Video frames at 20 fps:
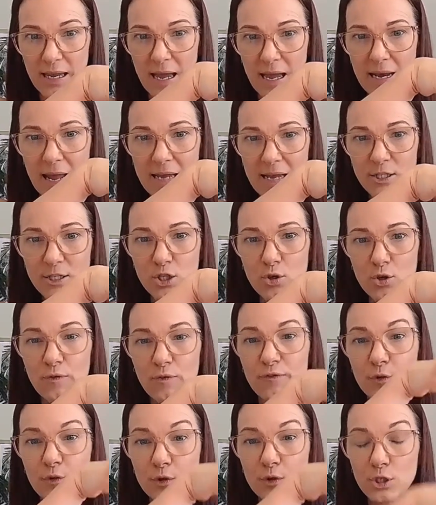And as your
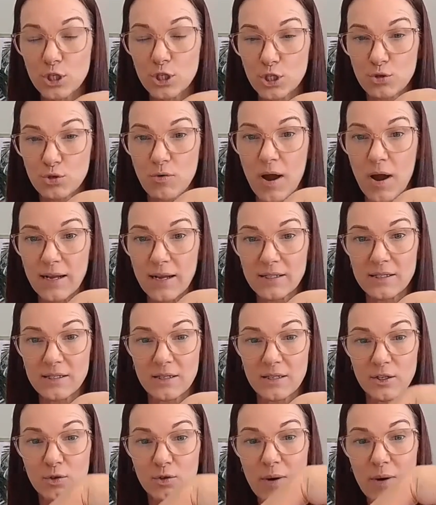foot strikes
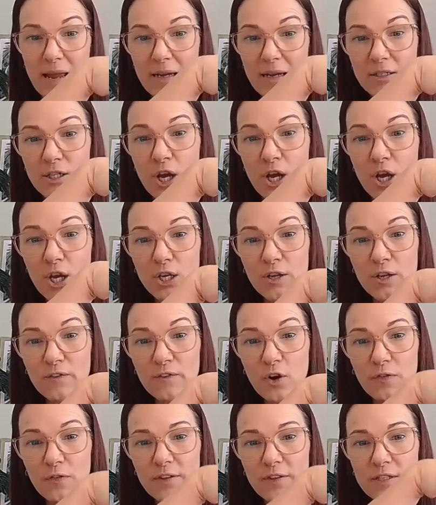the ground, you've
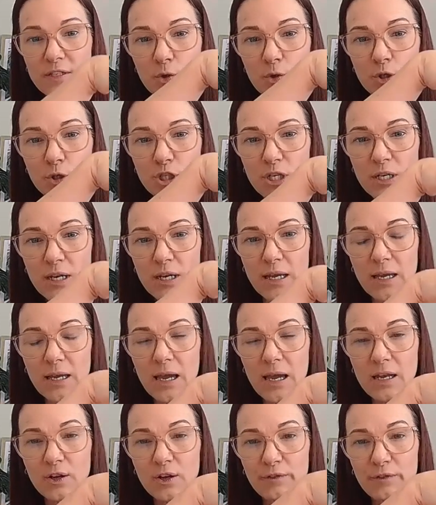got cushioning
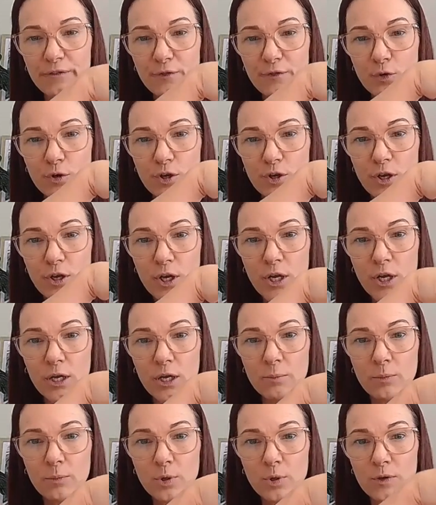and your foot
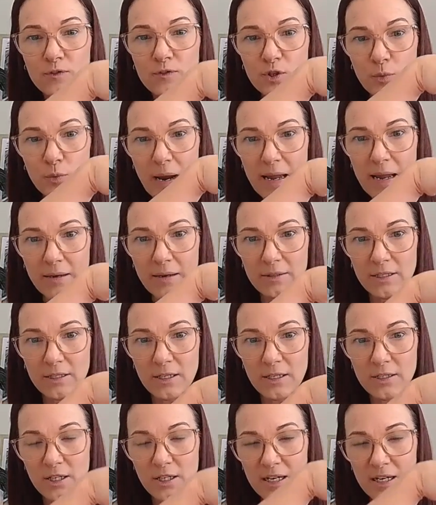moves around
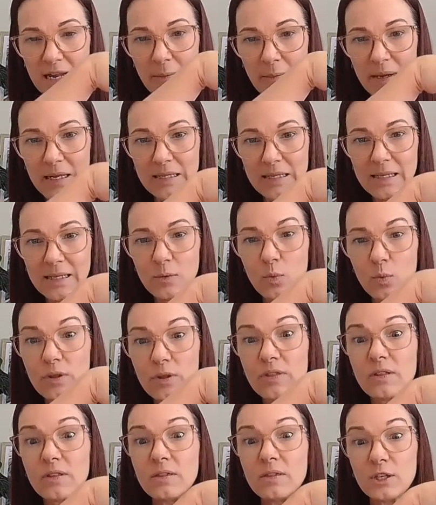dynamically
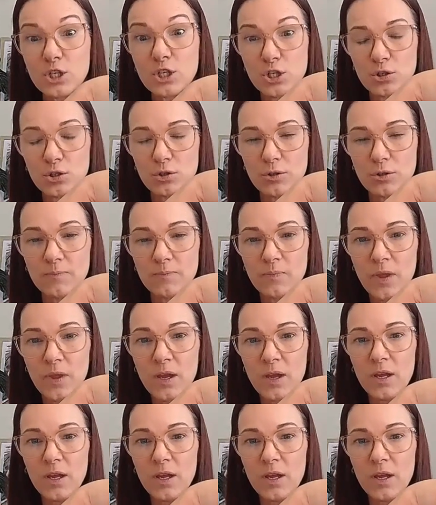within the shoe,